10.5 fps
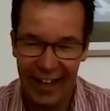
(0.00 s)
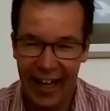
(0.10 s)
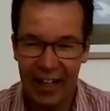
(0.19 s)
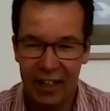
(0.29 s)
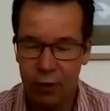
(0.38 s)

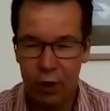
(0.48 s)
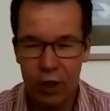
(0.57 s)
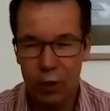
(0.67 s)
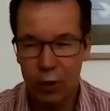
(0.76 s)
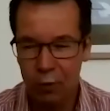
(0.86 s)
Yeah,
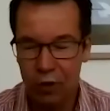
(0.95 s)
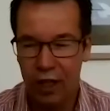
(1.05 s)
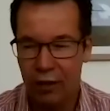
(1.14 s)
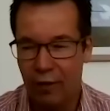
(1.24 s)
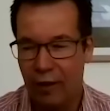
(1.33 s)
you wouldn't want
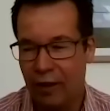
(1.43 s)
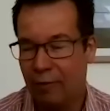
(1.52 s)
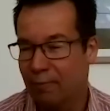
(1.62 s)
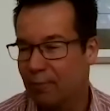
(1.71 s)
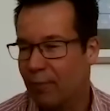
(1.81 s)

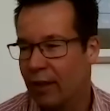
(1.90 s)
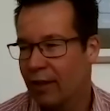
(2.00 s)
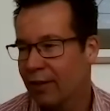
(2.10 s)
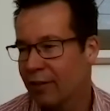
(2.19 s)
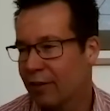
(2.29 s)
to
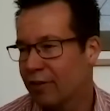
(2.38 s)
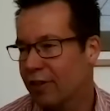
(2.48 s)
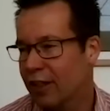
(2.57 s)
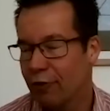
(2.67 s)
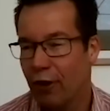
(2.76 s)

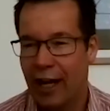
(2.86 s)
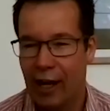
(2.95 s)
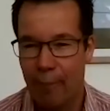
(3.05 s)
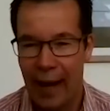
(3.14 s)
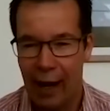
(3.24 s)
suddenly run
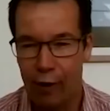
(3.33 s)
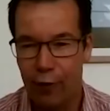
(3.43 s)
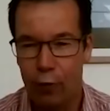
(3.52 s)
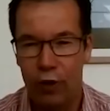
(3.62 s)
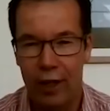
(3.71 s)
out of power
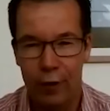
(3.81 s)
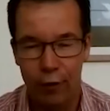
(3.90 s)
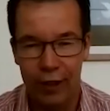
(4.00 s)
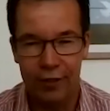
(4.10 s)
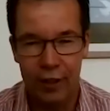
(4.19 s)
for whatever
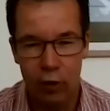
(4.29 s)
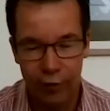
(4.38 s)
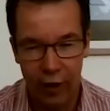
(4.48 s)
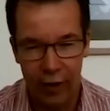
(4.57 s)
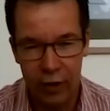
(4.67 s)
reason, or
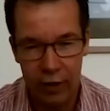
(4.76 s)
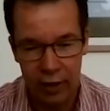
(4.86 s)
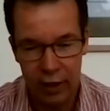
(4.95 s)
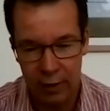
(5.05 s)
find that you